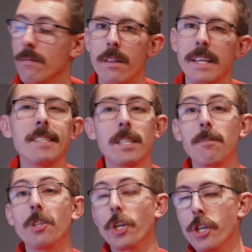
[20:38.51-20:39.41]
This is
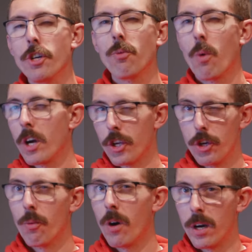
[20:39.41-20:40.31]
up to you what
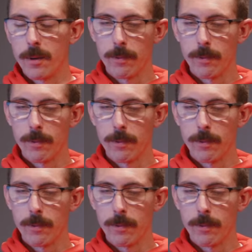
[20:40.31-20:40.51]
you want in